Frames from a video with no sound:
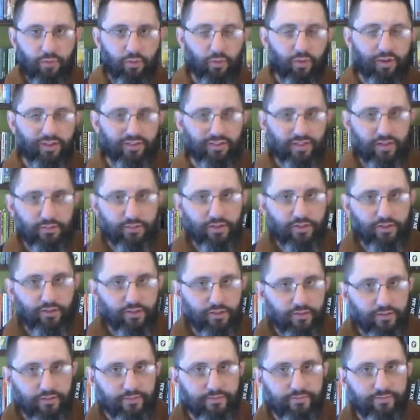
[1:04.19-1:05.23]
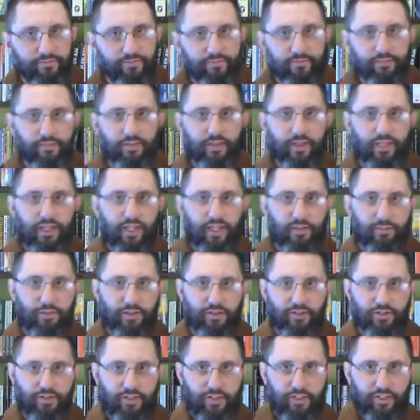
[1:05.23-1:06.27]
But what is image?
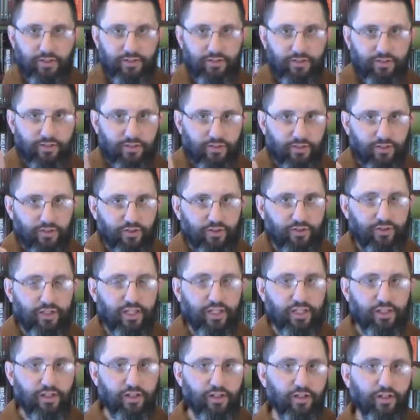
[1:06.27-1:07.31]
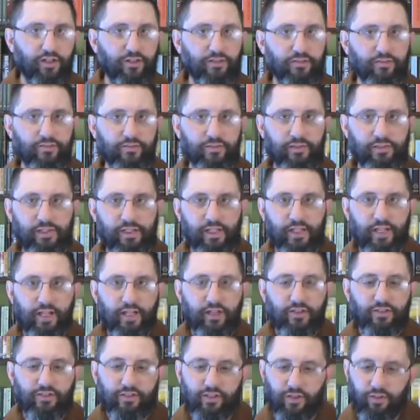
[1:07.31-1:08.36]
Image is singular.
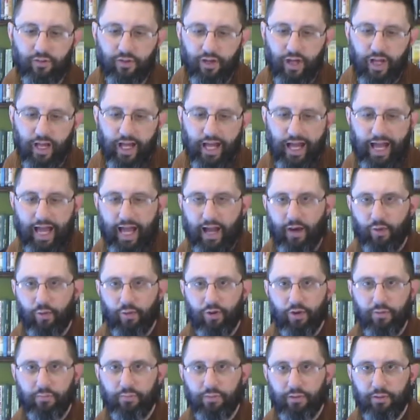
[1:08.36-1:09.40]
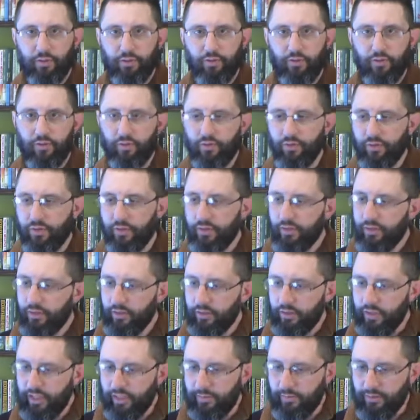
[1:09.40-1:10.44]
So our, plural,
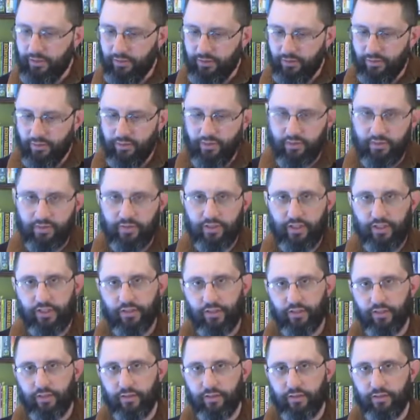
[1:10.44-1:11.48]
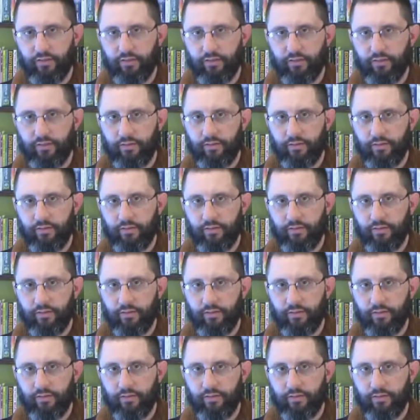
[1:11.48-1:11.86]
image, singular.